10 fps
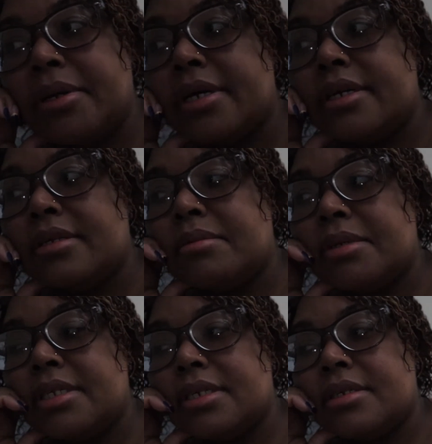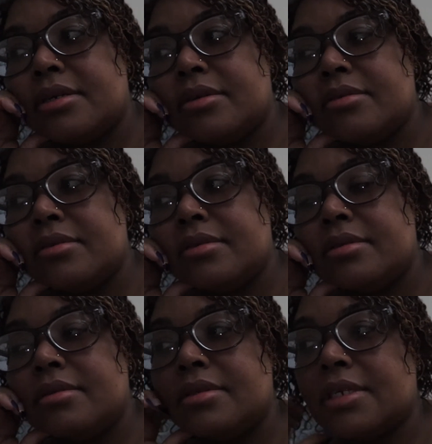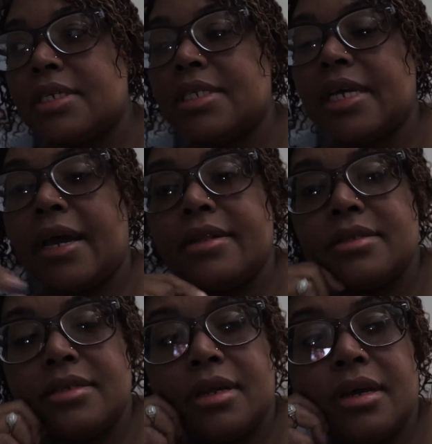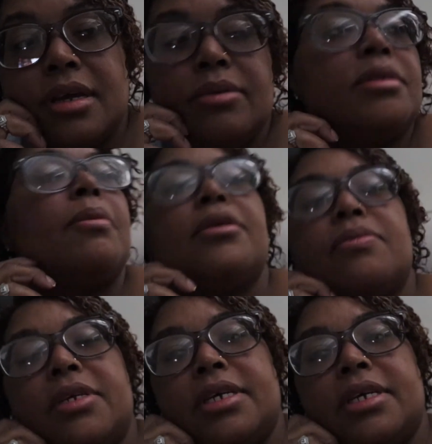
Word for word: because my son goes to his dad's today. He was supposed to went